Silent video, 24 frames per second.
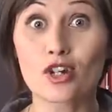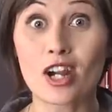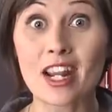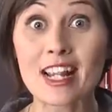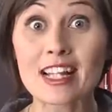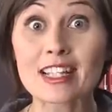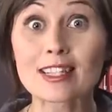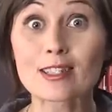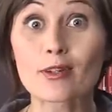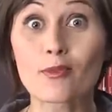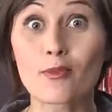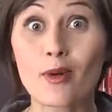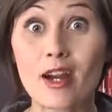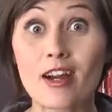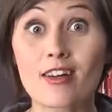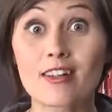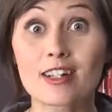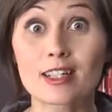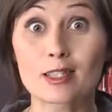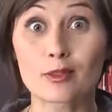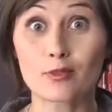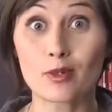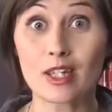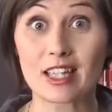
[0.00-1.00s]
Trans
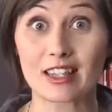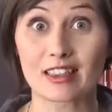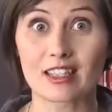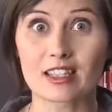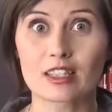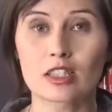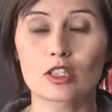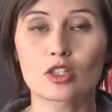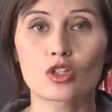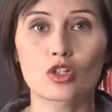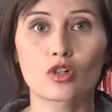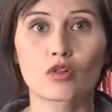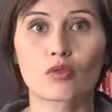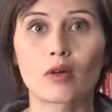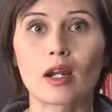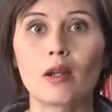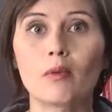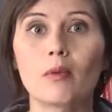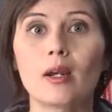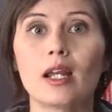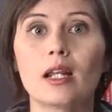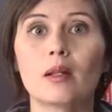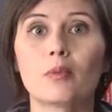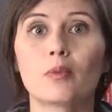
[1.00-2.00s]
Awareness Week. This is a great
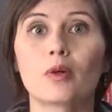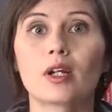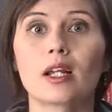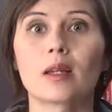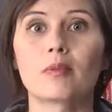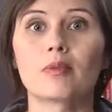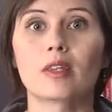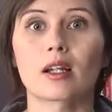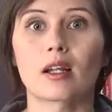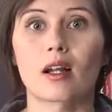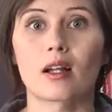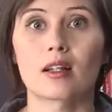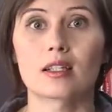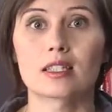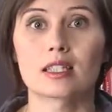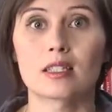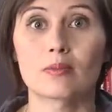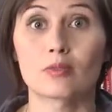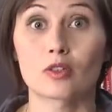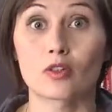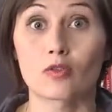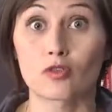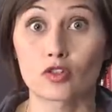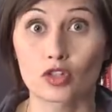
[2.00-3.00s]
way to bring up the
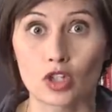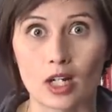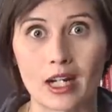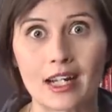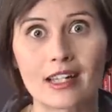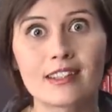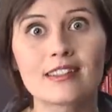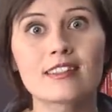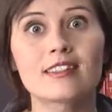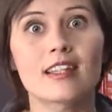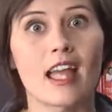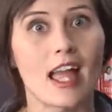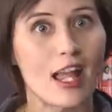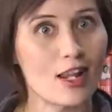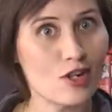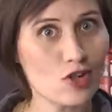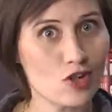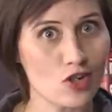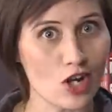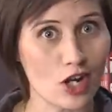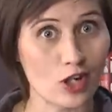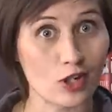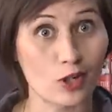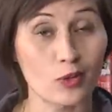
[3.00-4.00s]
concept of trans and
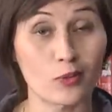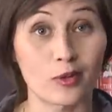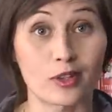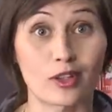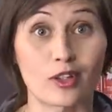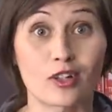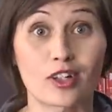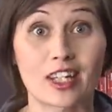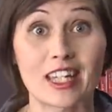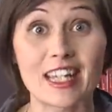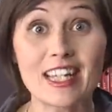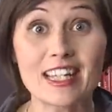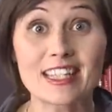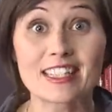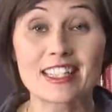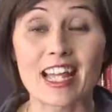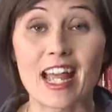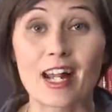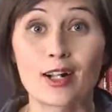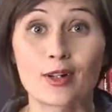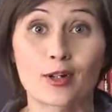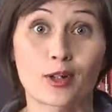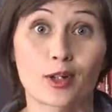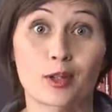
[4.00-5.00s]
gender with your kids
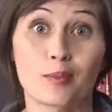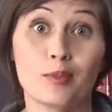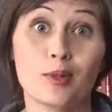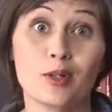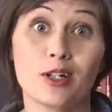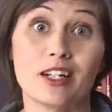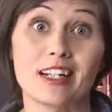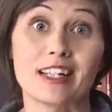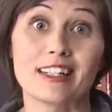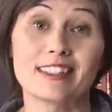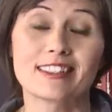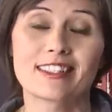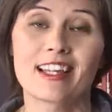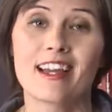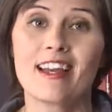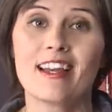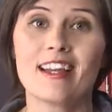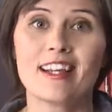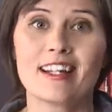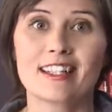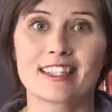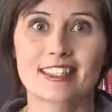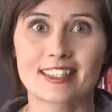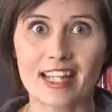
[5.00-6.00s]
and your communities.
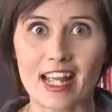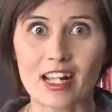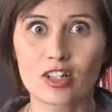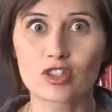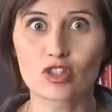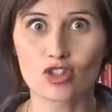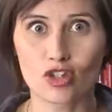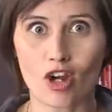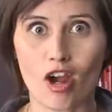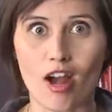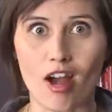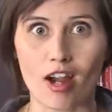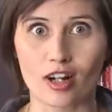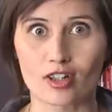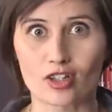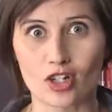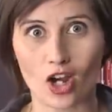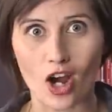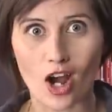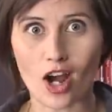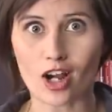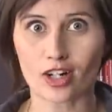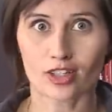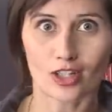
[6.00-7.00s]
Sex talk,
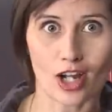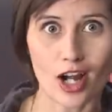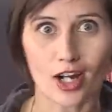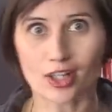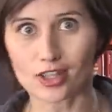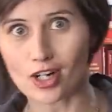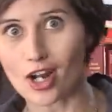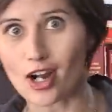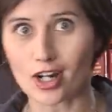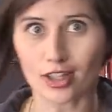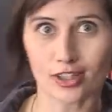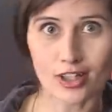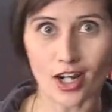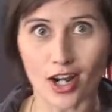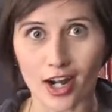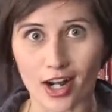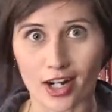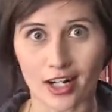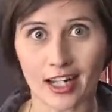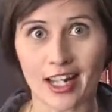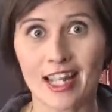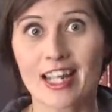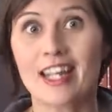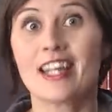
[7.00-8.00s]
talk, talk, talk,
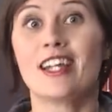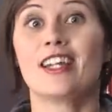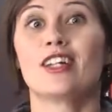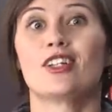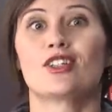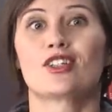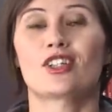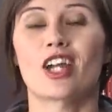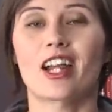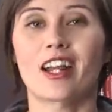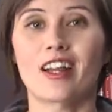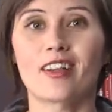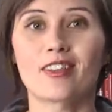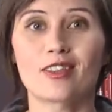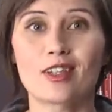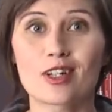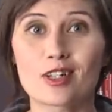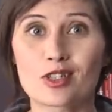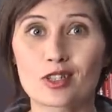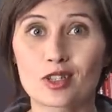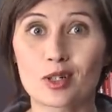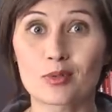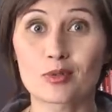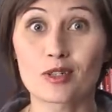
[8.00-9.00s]
talk. Check out the
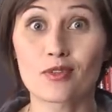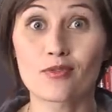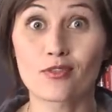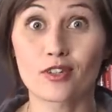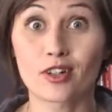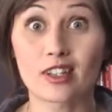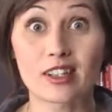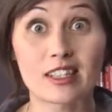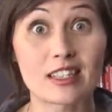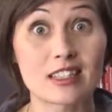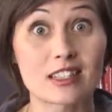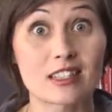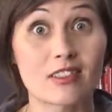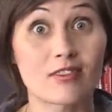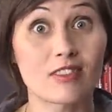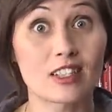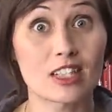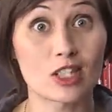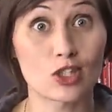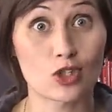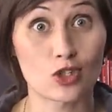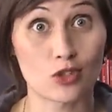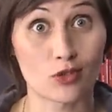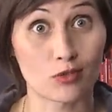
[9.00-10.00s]
description for a list of
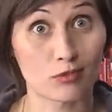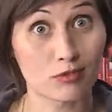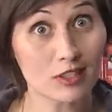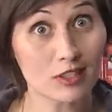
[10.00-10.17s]
additional